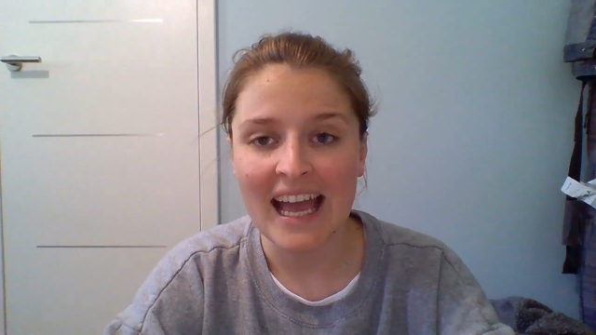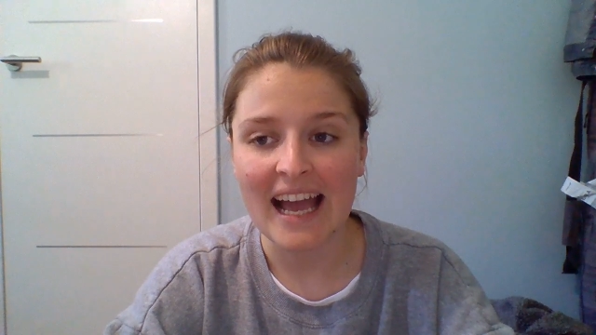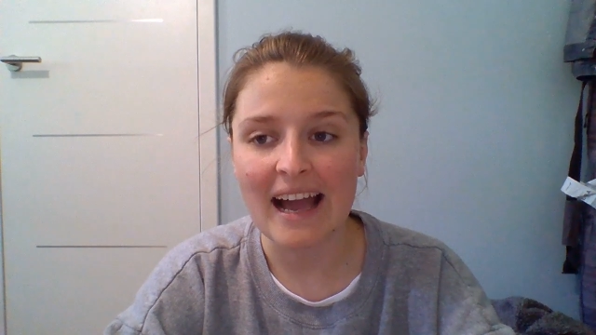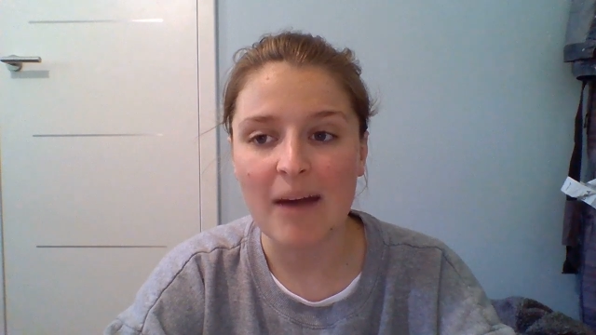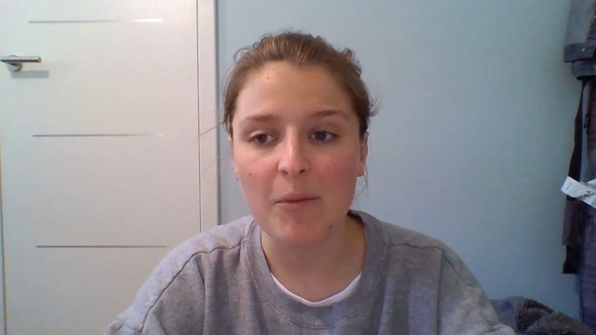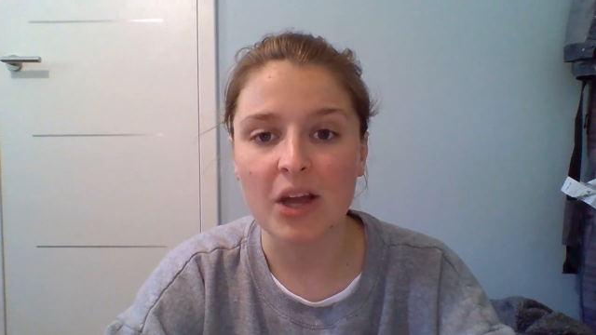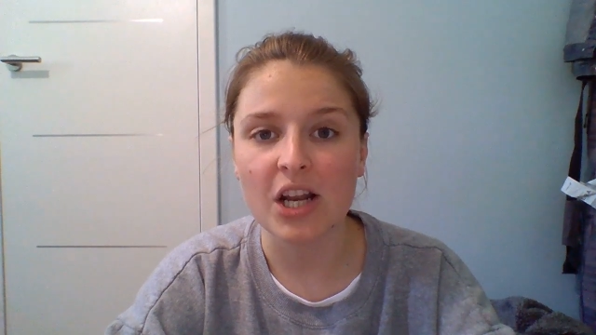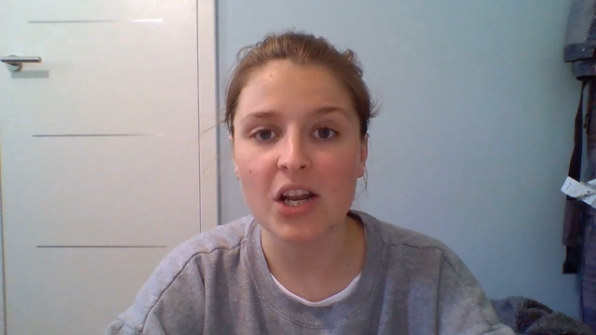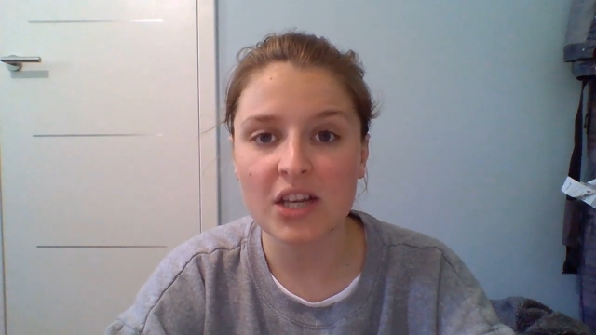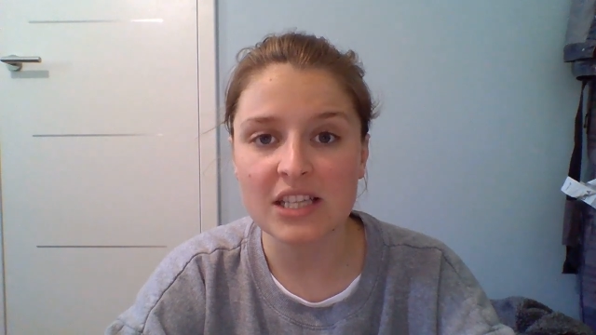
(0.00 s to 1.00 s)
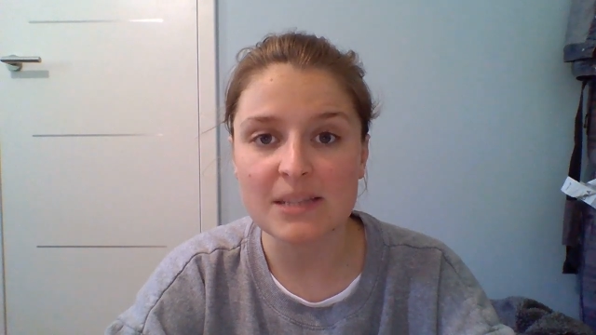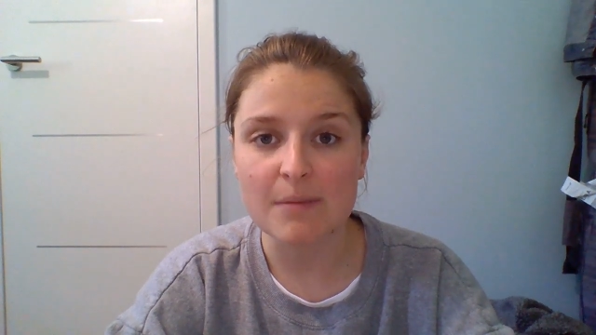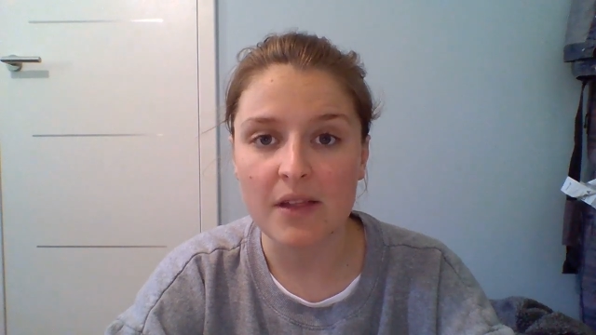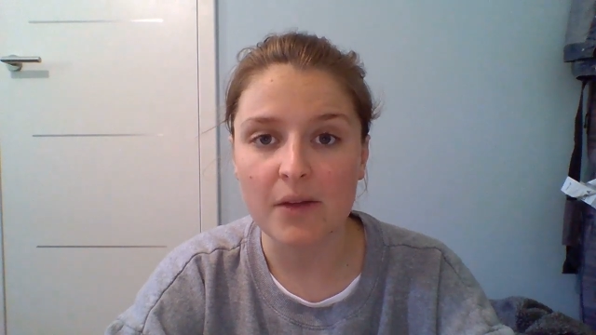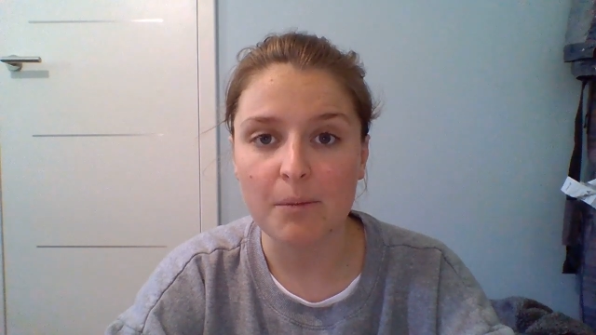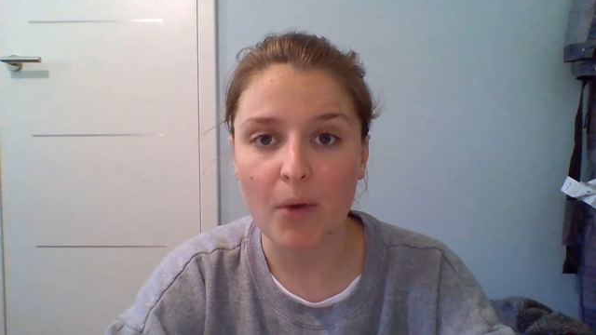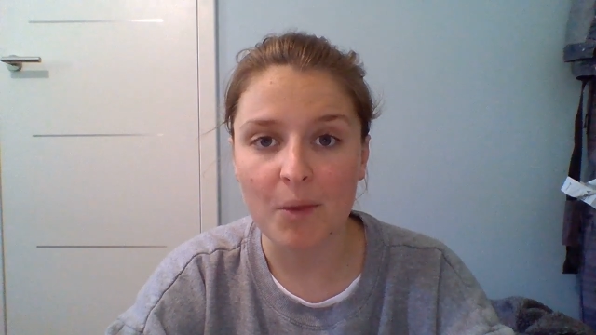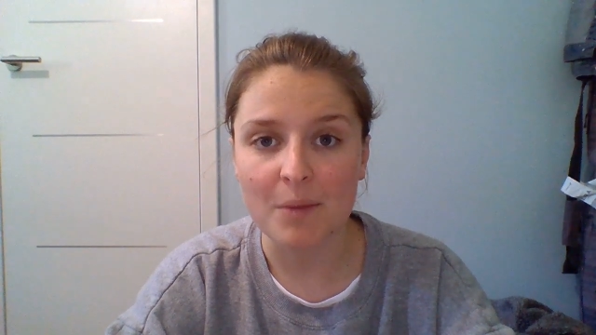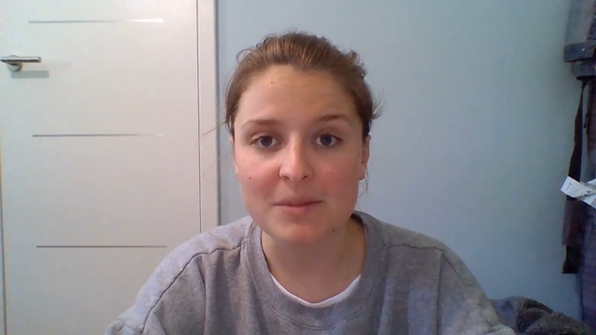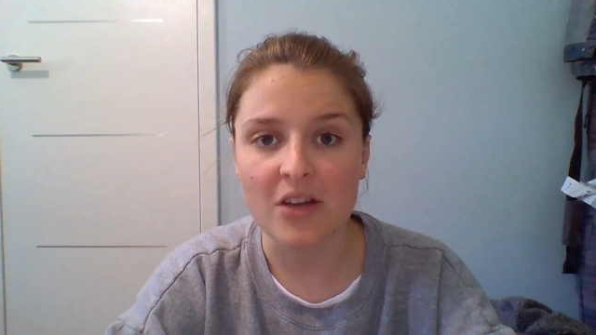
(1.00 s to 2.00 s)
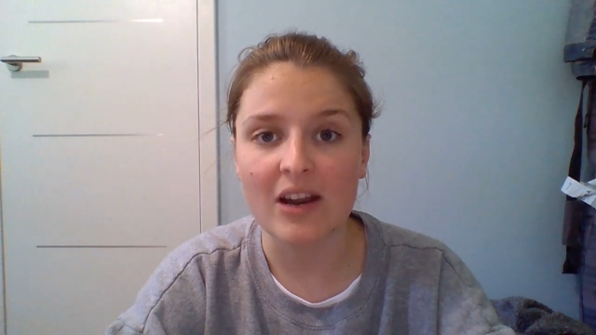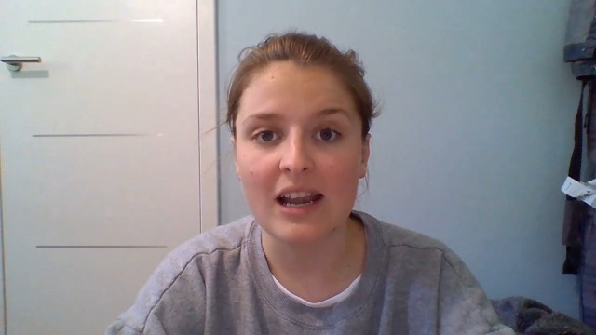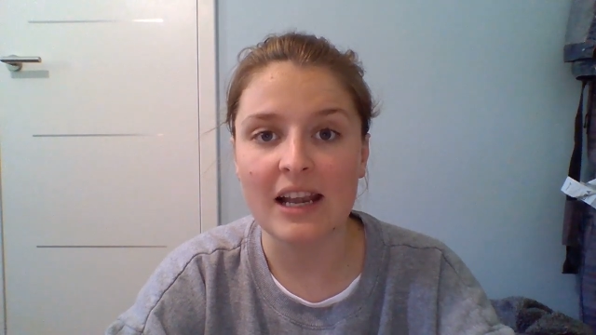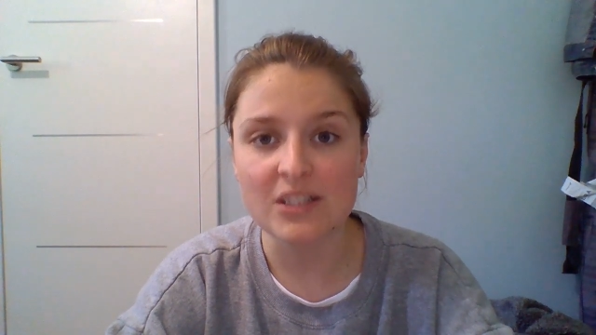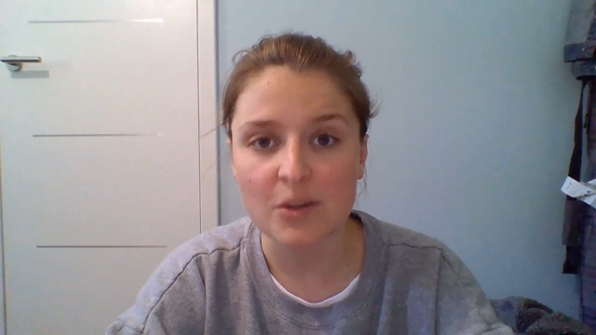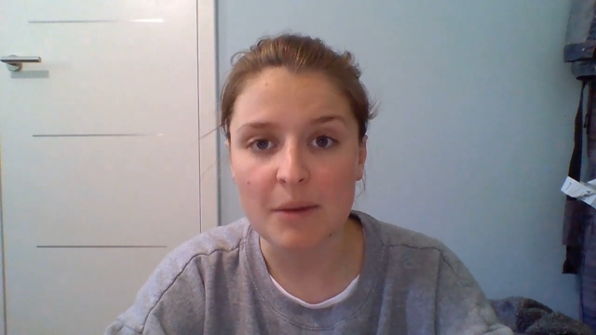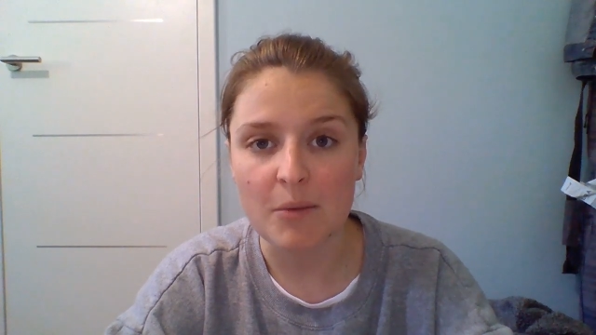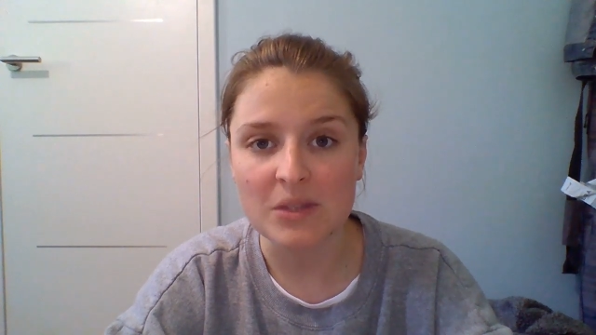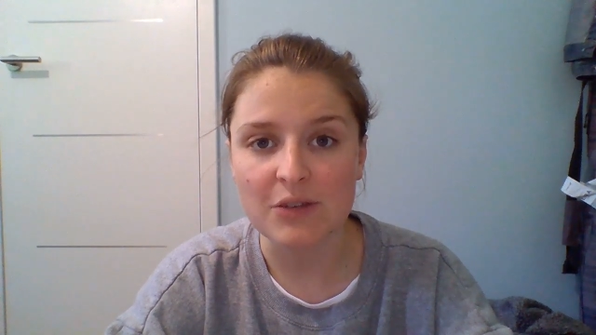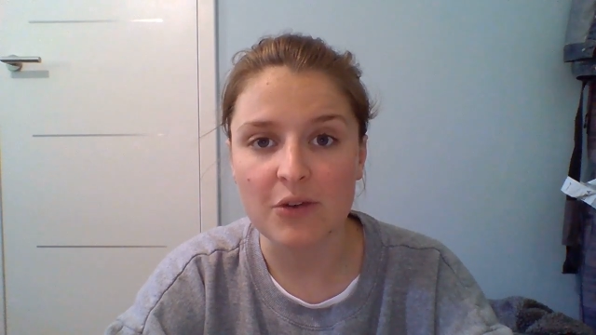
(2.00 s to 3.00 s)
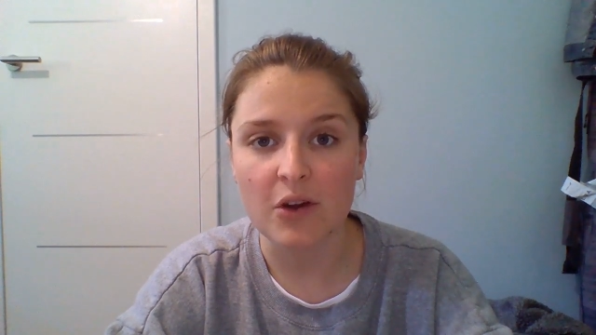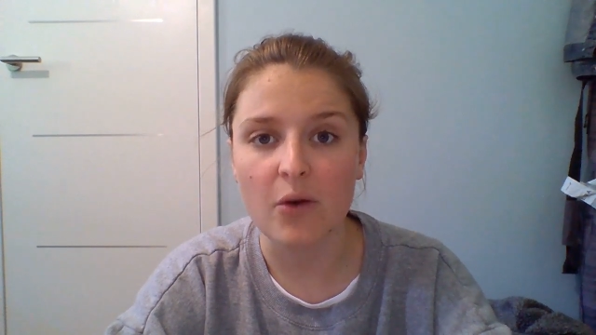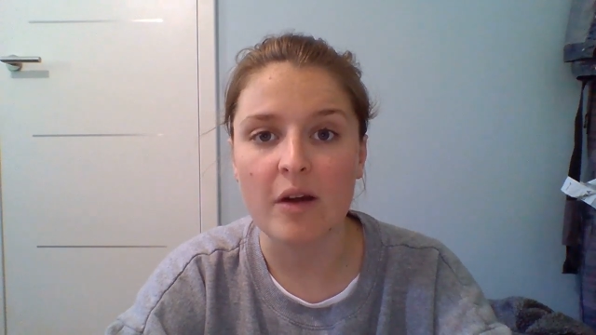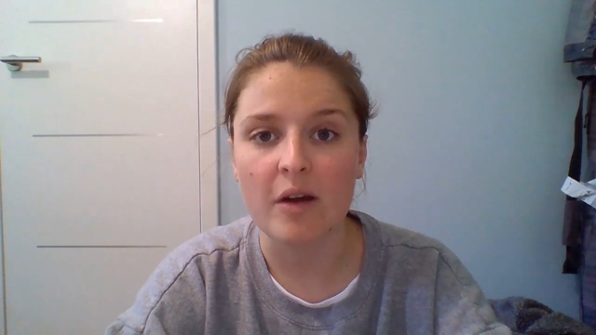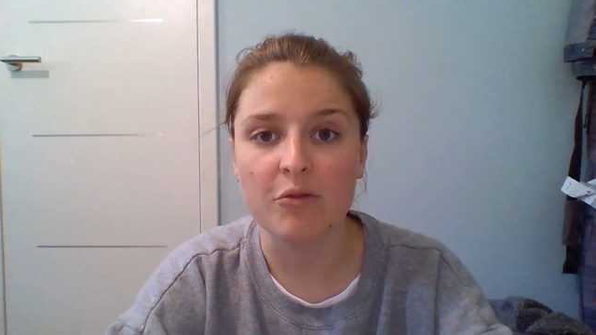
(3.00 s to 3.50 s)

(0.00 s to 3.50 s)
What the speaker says: And we're going to look at some other problems that are a little bit more difficult and